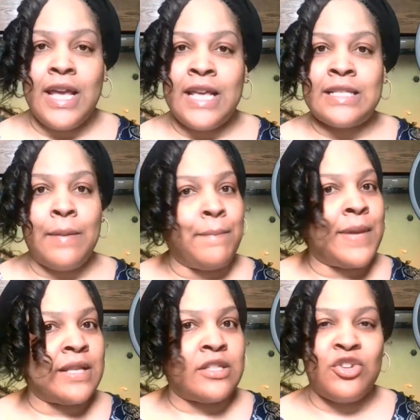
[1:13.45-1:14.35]
It's a
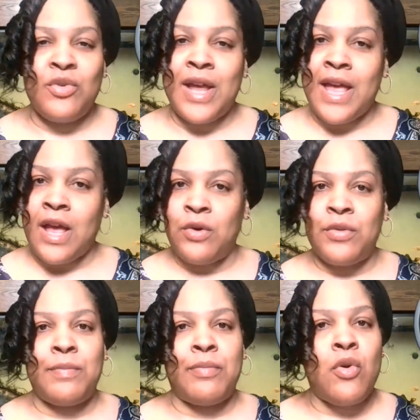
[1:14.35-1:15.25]
mental
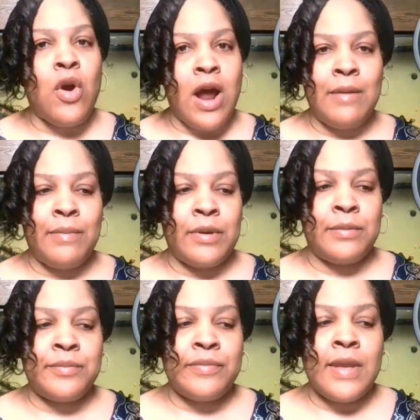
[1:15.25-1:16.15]
health problem